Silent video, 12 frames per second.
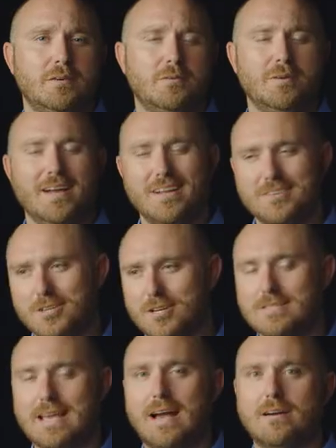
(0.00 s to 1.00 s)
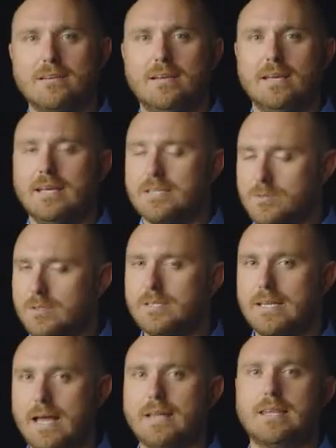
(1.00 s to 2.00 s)
Well, turns out, it's
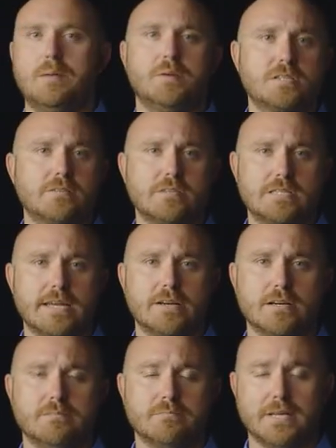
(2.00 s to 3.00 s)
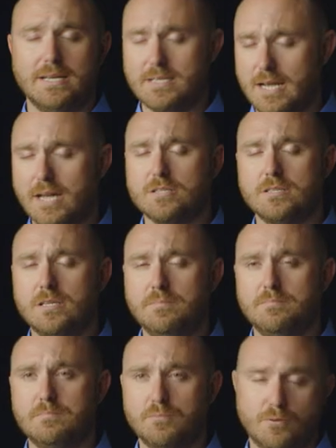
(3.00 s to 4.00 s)
really not that much of a secret, and it's actually
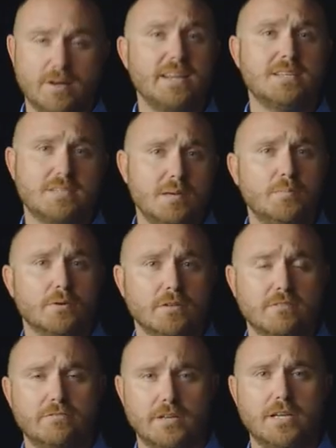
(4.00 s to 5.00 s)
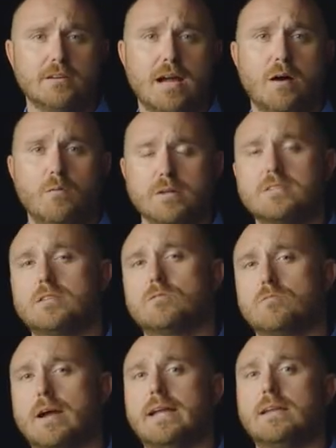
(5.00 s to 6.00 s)
pretty simple to figure out what's the
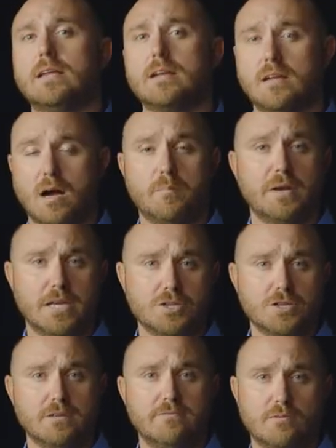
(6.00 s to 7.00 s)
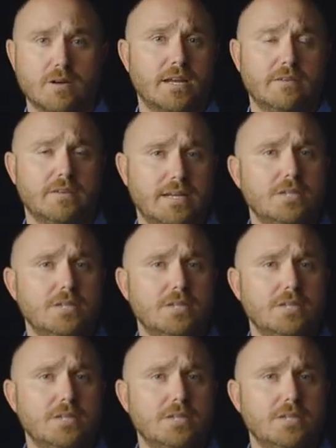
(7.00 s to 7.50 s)
right combination for a given